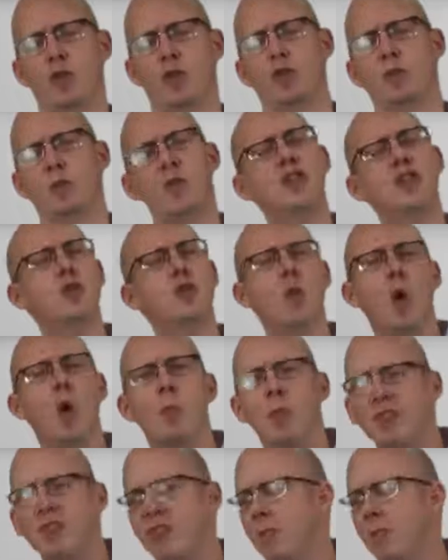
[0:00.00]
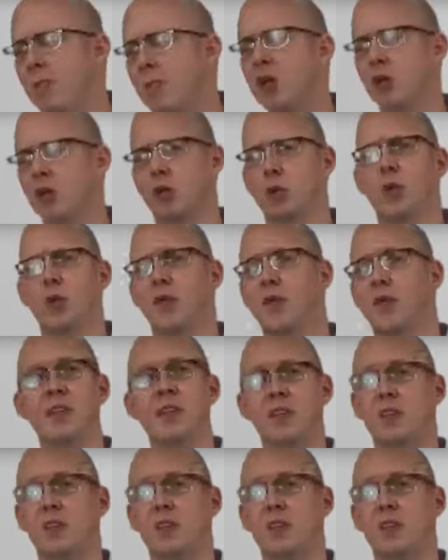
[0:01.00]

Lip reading: your speech, you won't be familiar with it.